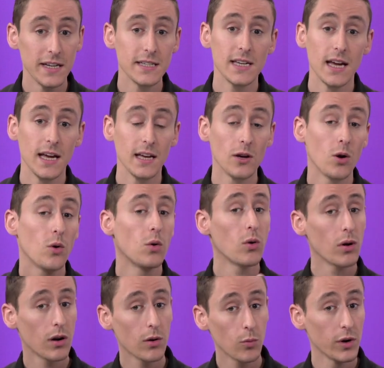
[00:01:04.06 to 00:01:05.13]
maintain,
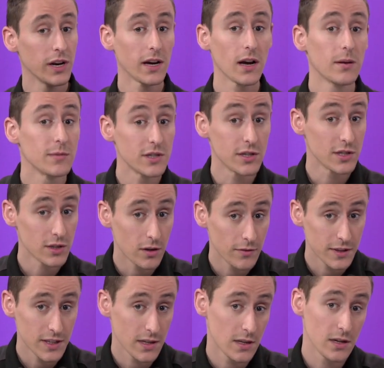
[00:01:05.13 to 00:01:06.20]
or when it comes to
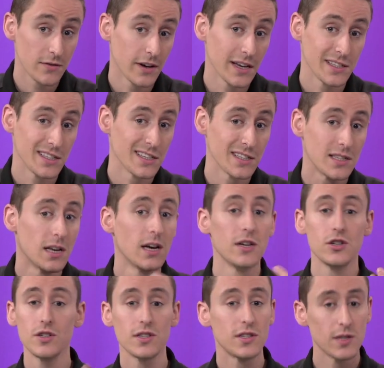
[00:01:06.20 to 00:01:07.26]
servicing the devices,
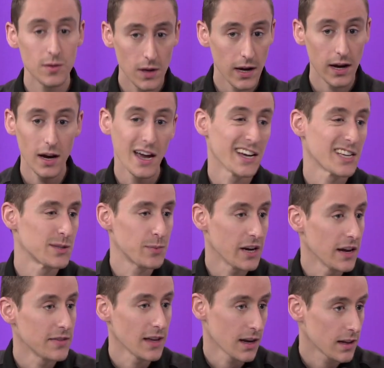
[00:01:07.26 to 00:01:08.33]
just uh,
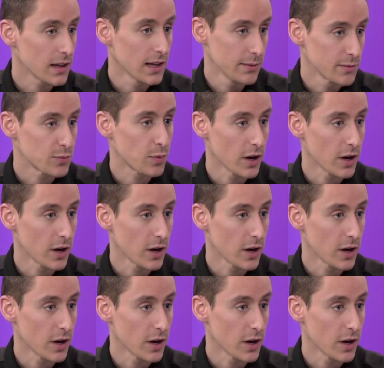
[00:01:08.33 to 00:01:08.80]
expedite that claims